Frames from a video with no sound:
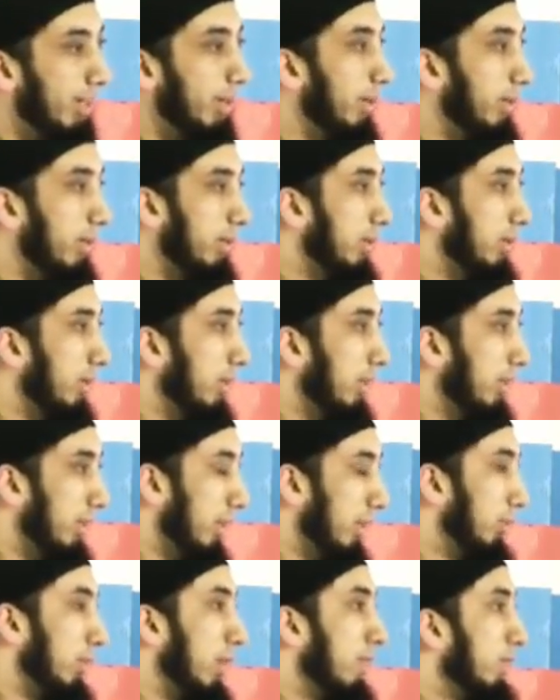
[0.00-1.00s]
You know, you,
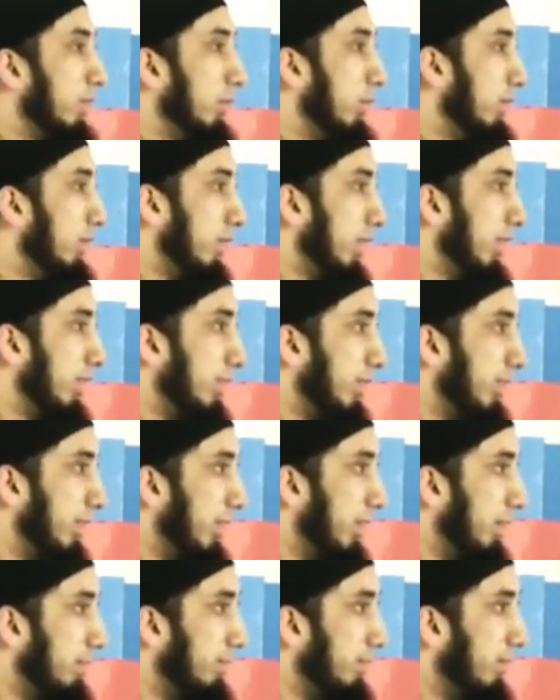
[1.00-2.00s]
they don't have, you don't have to listen
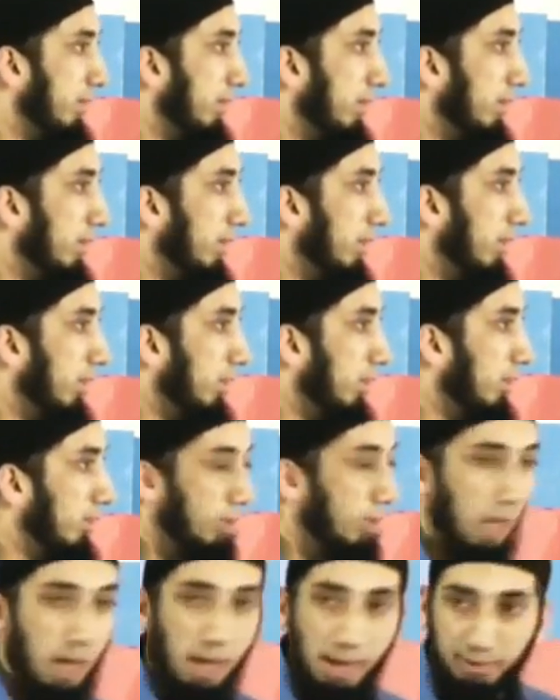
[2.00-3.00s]
to them
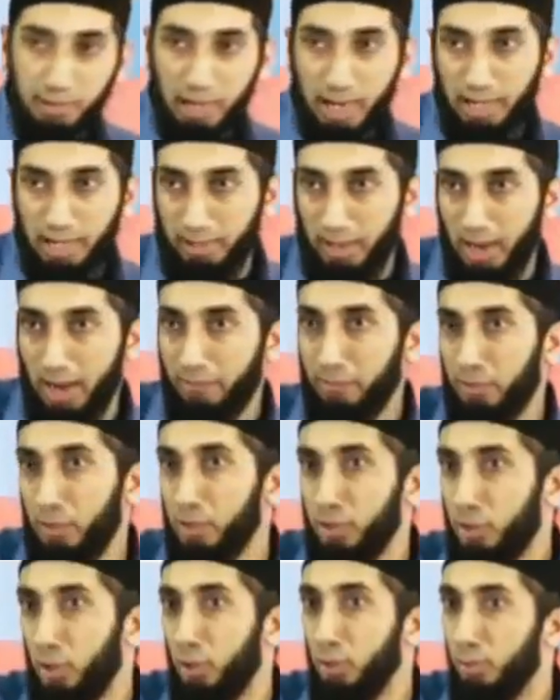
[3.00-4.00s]
at, at, after
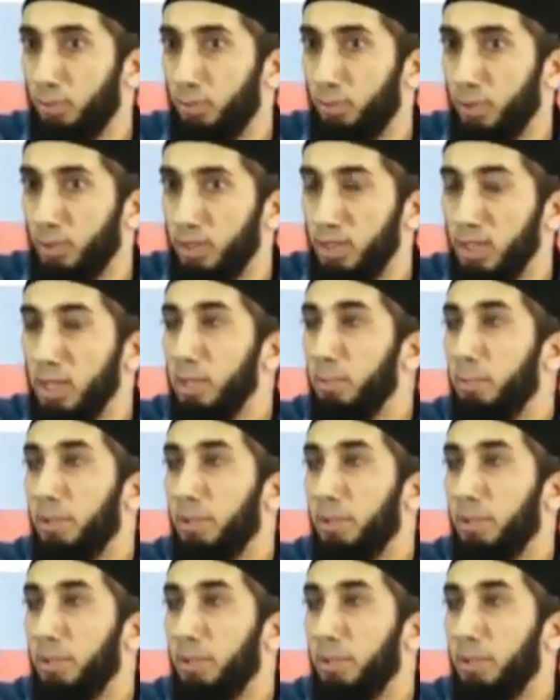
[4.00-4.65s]
a certain point.